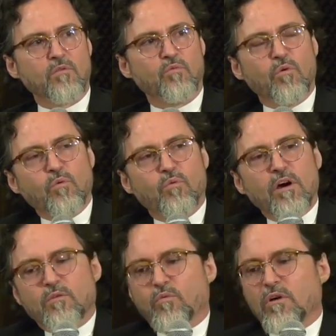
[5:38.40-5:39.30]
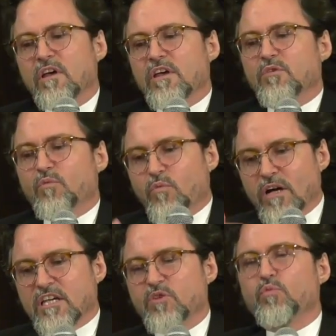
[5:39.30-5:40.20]

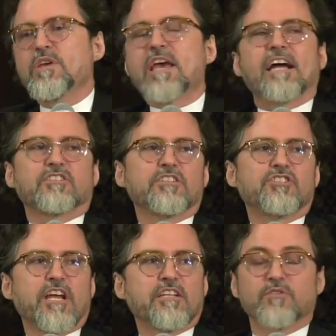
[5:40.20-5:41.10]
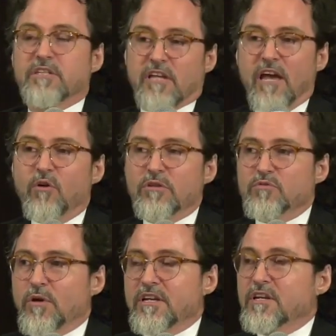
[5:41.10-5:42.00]
What can we actually change? Because I always
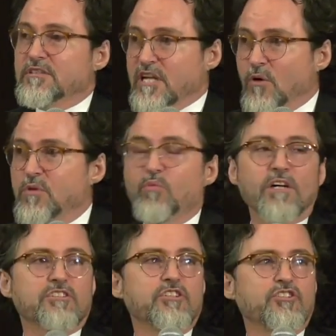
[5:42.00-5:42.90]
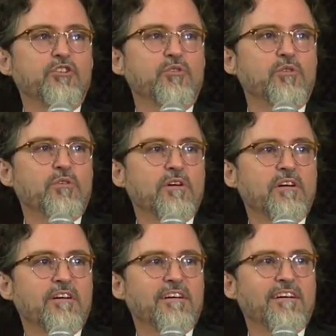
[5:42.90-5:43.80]
want to hear, tell me what to do.
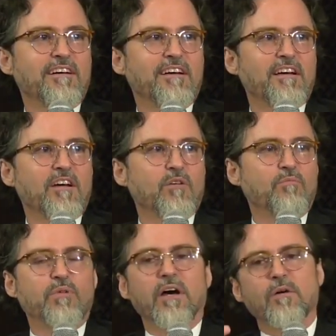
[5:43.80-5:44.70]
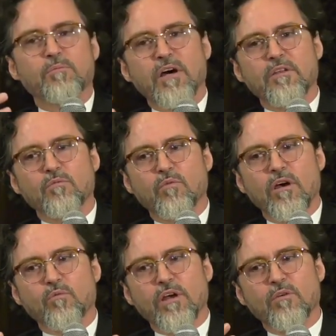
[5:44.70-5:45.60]
But
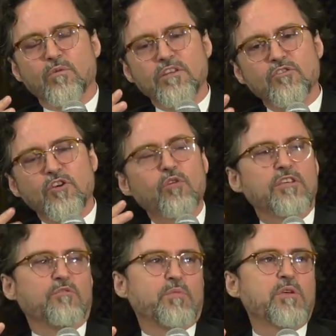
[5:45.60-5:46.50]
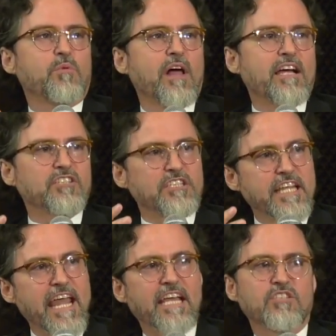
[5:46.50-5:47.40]
when you don't give people actually
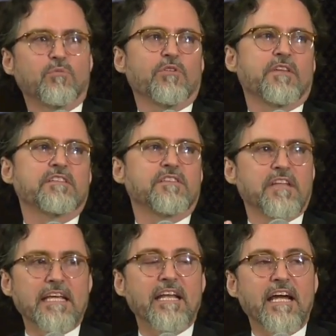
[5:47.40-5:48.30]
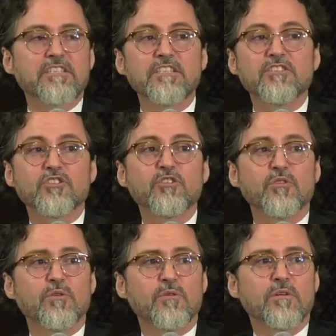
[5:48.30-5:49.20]
tangible things that they can actually
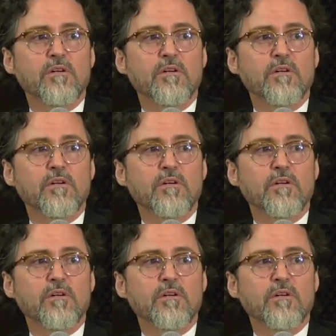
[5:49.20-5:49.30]
do,